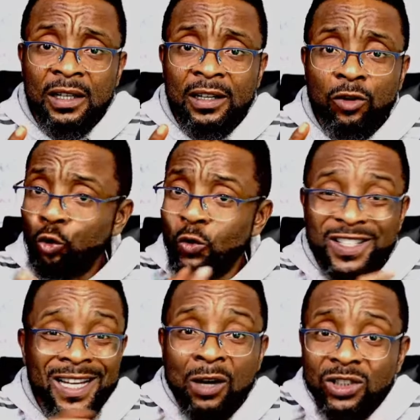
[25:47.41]
not to
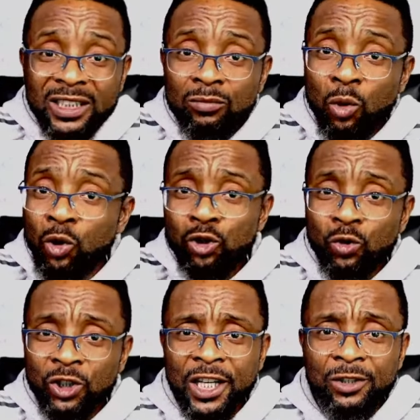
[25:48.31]
sound Igbo, not to
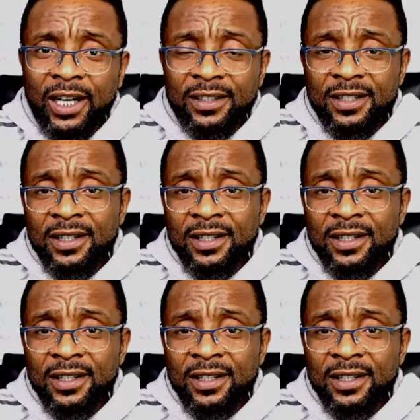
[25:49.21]
share you get.